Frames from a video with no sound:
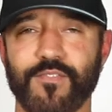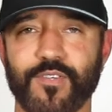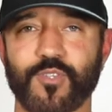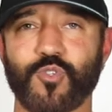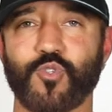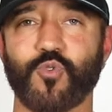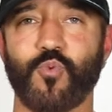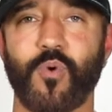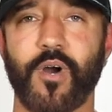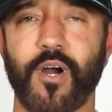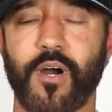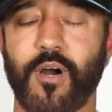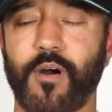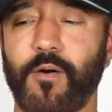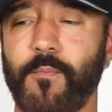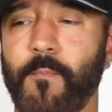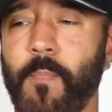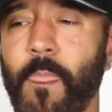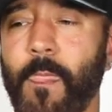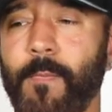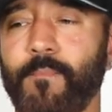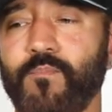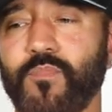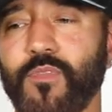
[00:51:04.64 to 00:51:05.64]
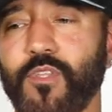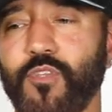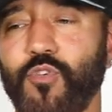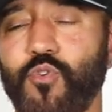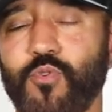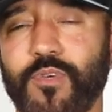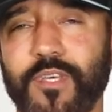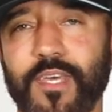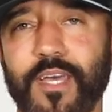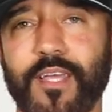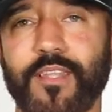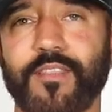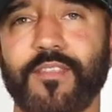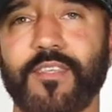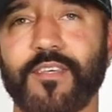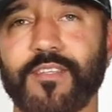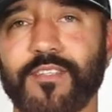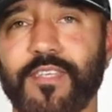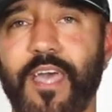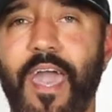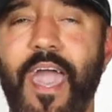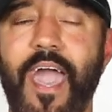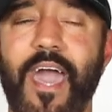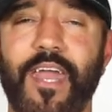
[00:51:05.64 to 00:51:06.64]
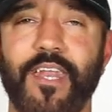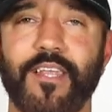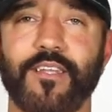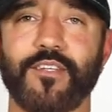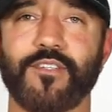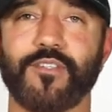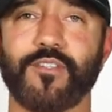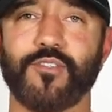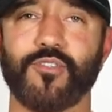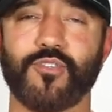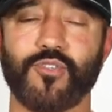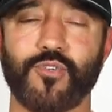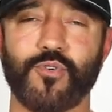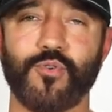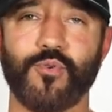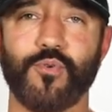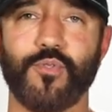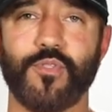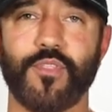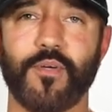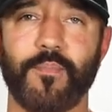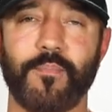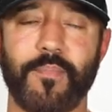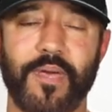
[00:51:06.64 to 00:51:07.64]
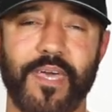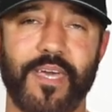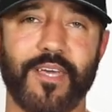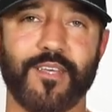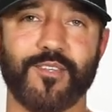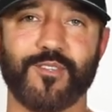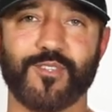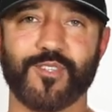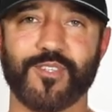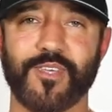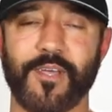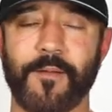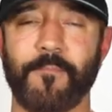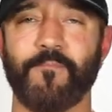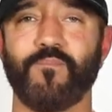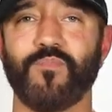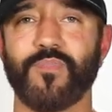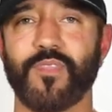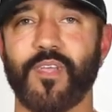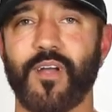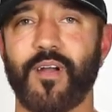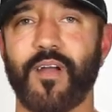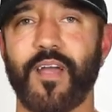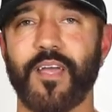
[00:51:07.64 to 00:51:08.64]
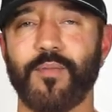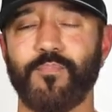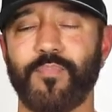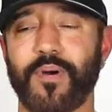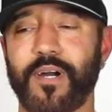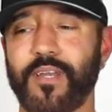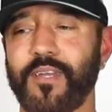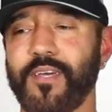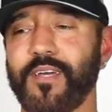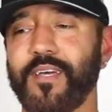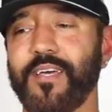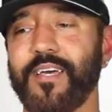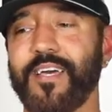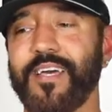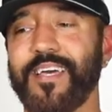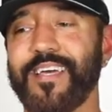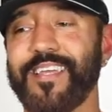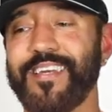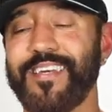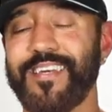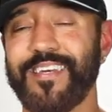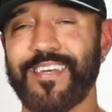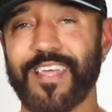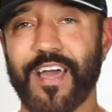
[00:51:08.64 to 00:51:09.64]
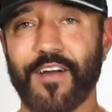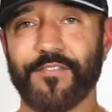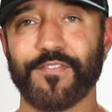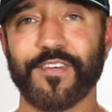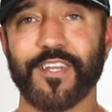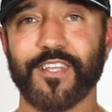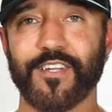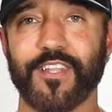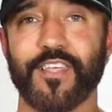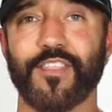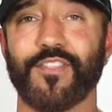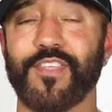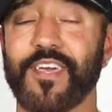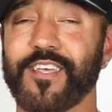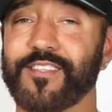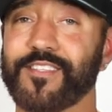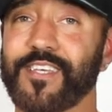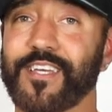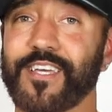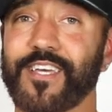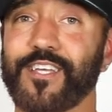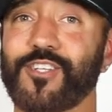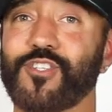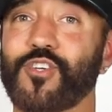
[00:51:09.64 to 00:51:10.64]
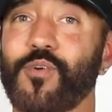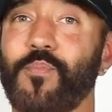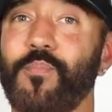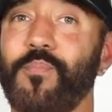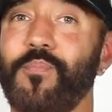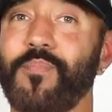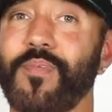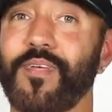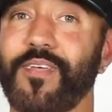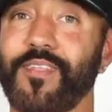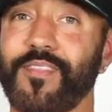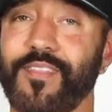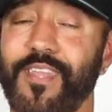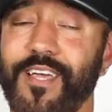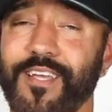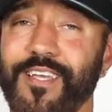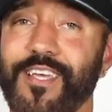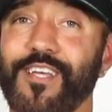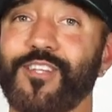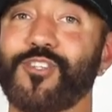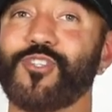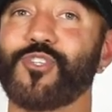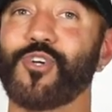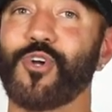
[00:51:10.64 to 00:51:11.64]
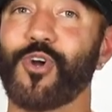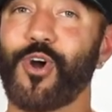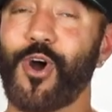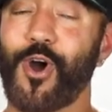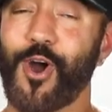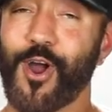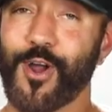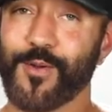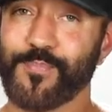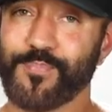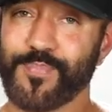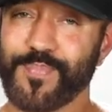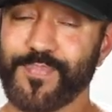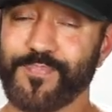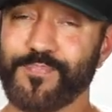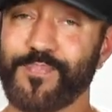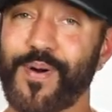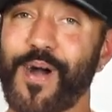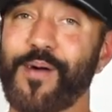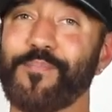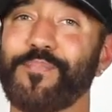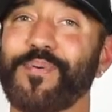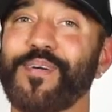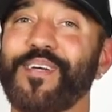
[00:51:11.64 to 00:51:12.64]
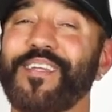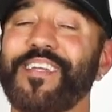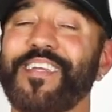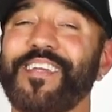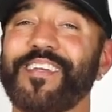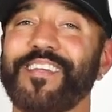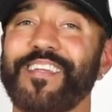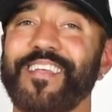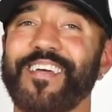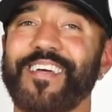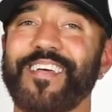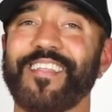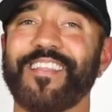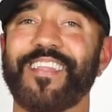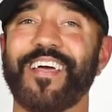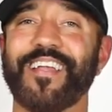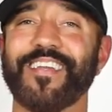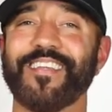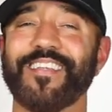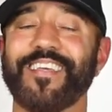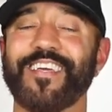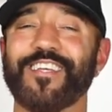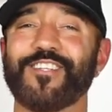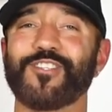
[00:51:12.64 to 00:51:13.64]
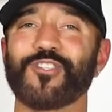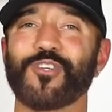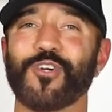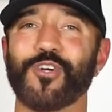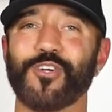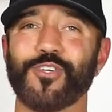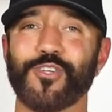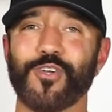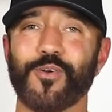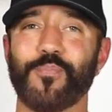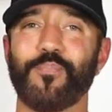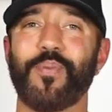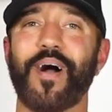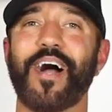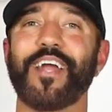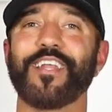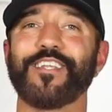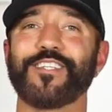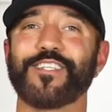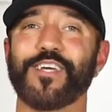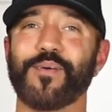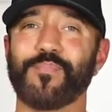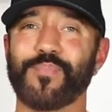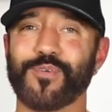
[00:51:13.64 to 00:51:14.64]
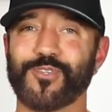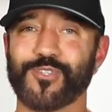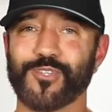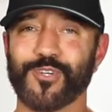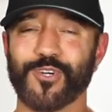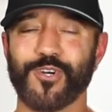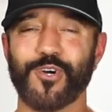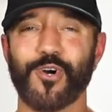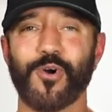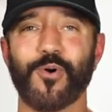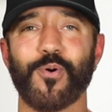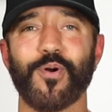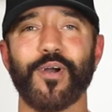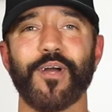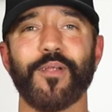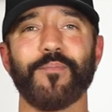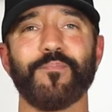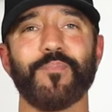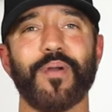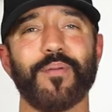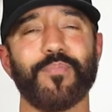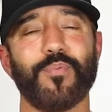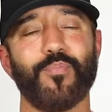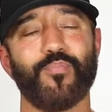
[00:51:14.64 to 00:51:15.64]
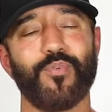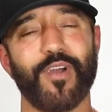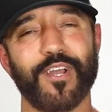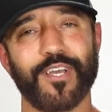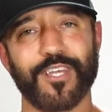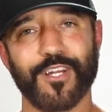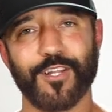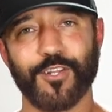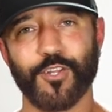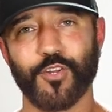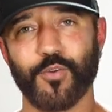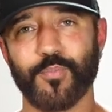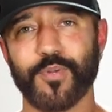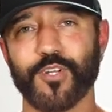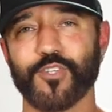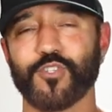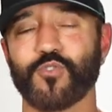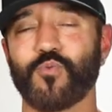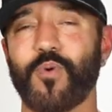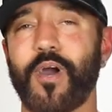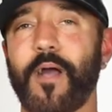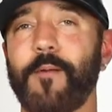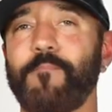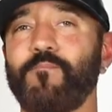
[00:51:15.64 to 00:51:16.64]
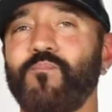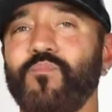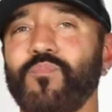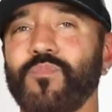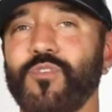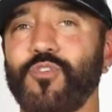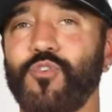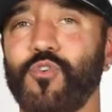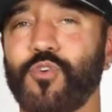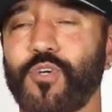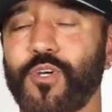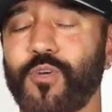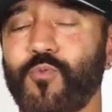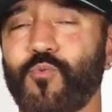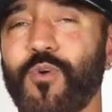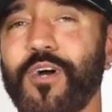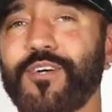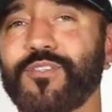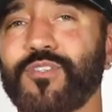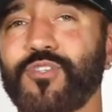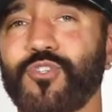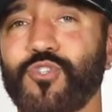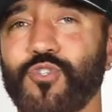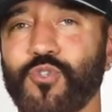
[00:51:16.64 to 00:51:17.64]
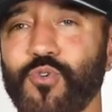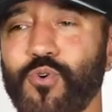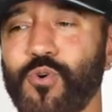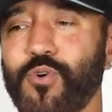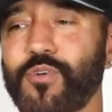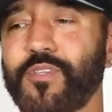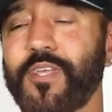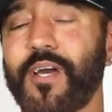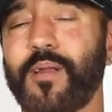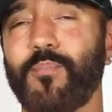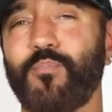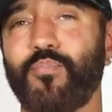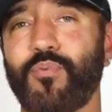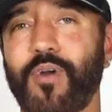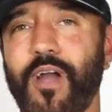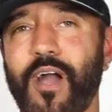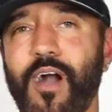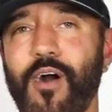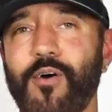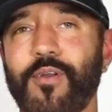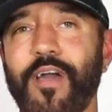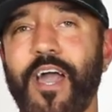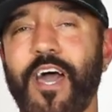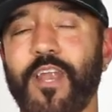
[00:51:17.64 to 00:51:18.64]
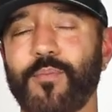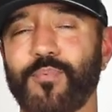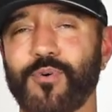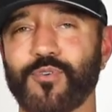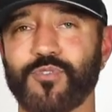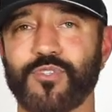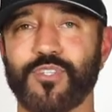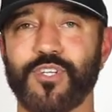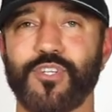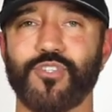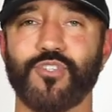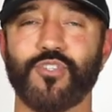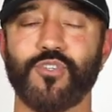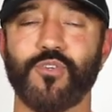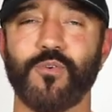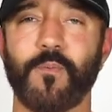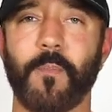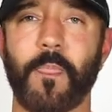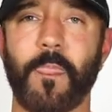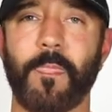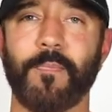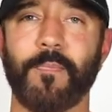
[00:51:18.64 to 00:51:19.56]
as well, you get this added to the mix, all right? But definitely things that get your, that get your heart pumping and that gets your, your body temperature going, maybe breaking a little bit of sweat, you can rest assured that brown adipose tissue